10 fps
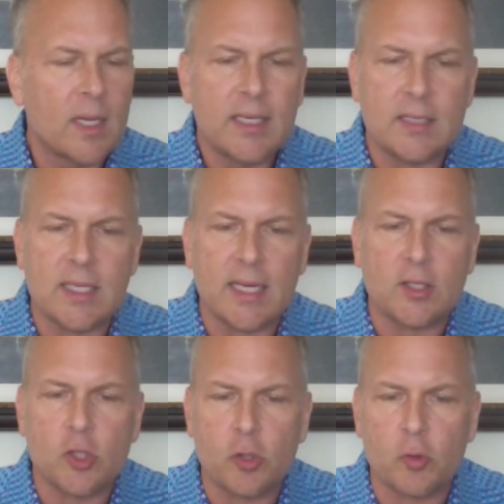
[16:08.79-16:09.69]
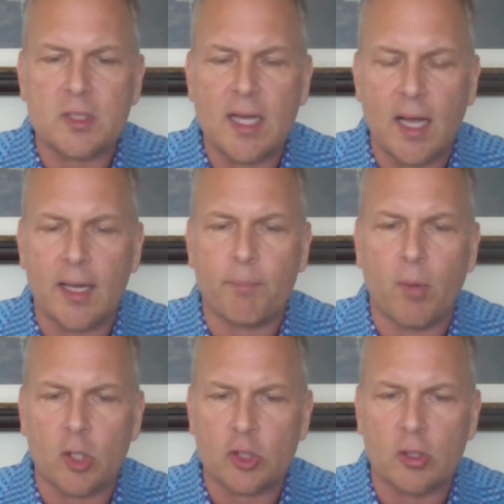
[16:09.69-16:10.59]
he's a two time
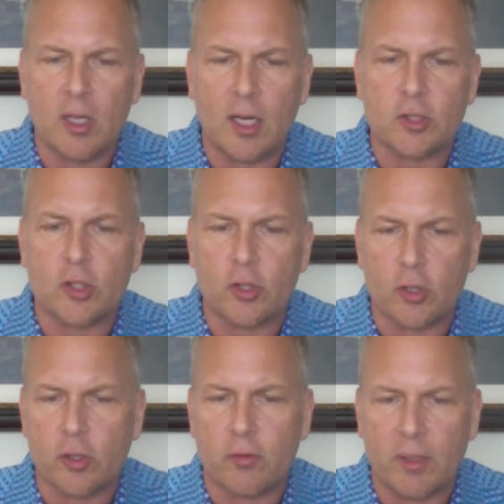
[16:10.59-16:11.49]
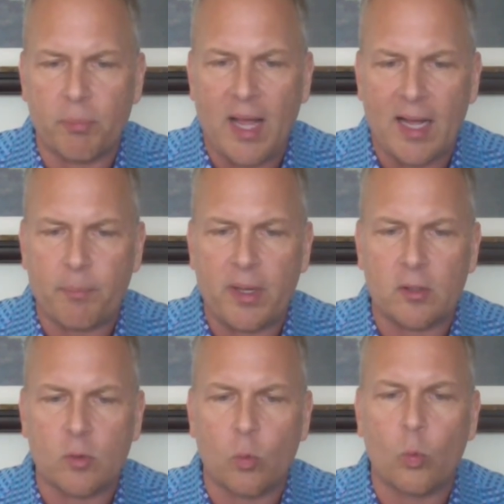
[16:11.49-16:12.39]
martial arts third degree black
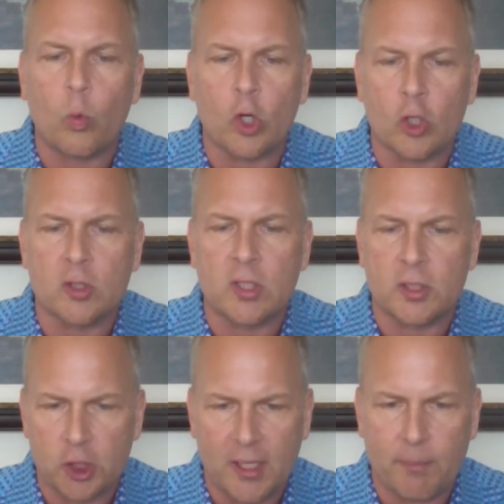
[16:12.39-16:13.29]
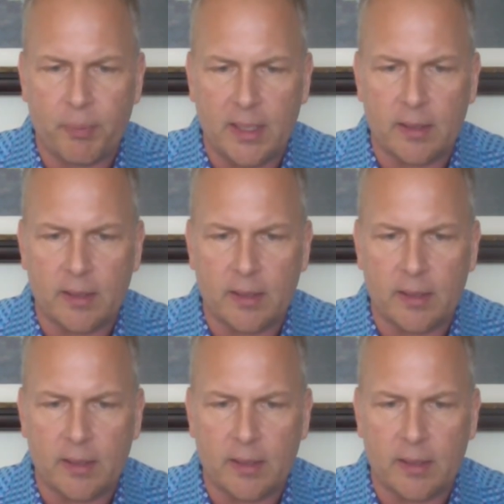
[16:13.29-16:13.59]
belt world champion.